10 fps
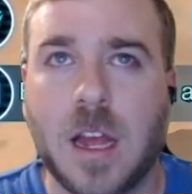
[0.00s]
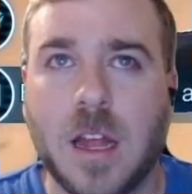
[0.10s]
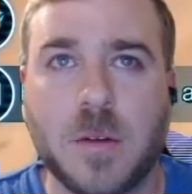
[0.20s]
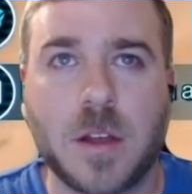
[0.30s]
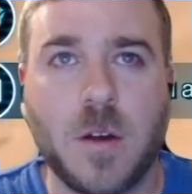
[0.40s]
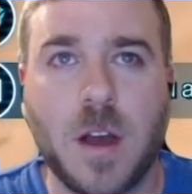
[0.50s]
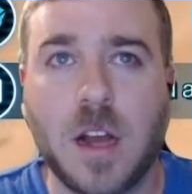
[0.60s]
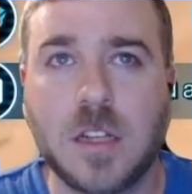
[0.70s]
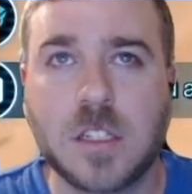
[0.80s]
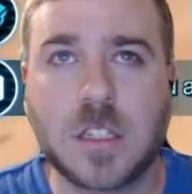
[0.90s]
There we go.
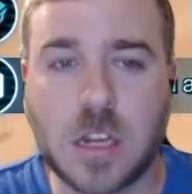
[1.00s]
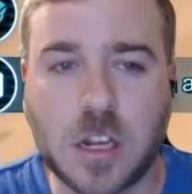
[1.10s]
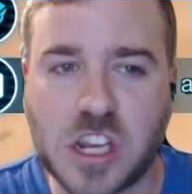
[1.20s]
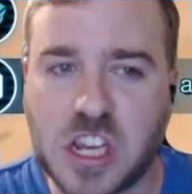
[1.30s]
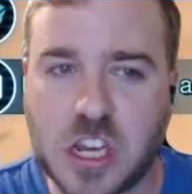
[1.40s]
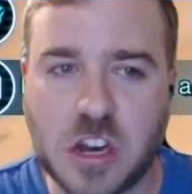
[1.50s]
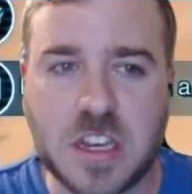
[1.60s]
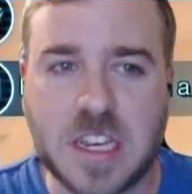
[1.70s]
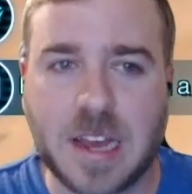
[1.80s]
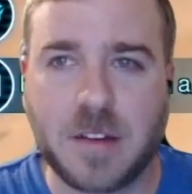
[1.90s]
Han just
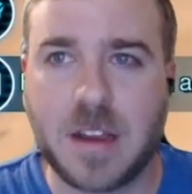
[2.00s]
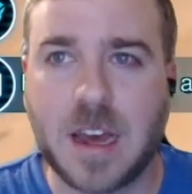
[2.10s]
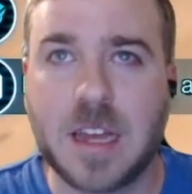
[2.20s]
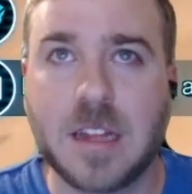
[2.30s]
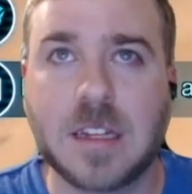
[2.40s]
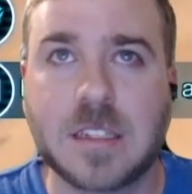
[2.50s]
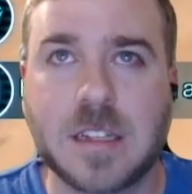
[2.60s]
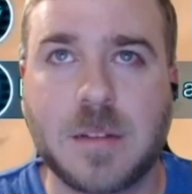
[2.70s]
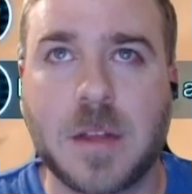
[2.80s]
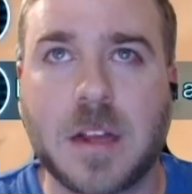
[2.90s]
gunned down Nihilus.
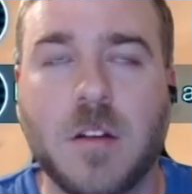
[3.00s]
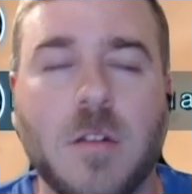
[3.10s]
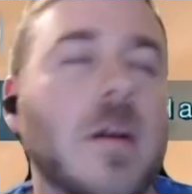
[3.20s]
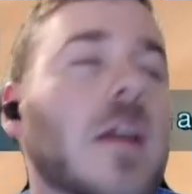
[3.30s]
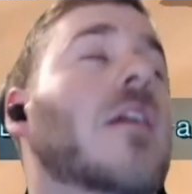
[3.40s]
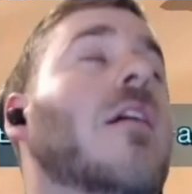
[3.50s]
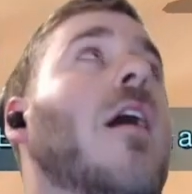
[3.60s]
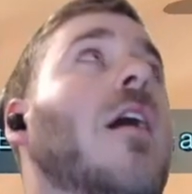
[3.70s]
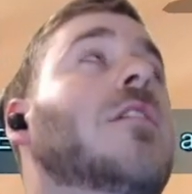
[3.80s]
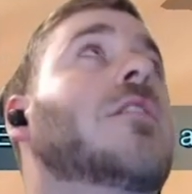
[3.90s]
And I'm like, oh my
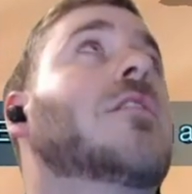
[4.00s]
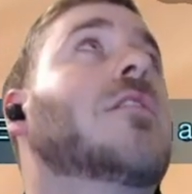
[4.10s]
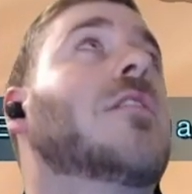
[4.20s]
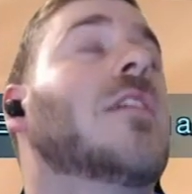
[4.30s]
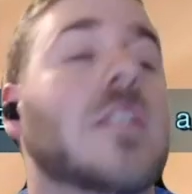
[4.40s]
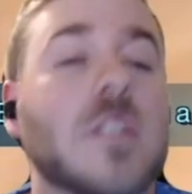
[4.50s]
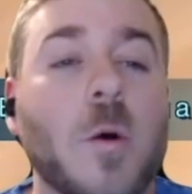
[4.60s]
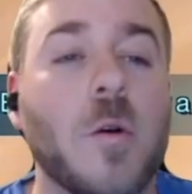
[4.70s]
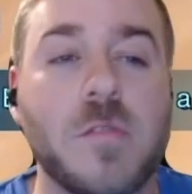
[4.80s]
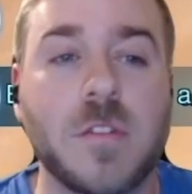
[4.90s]
gosh. It's
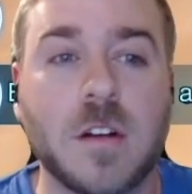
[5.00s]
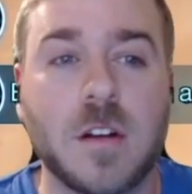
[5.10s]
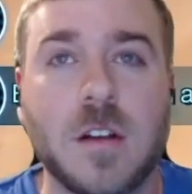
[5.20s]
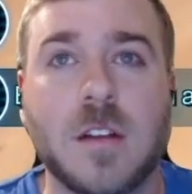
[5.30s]
over.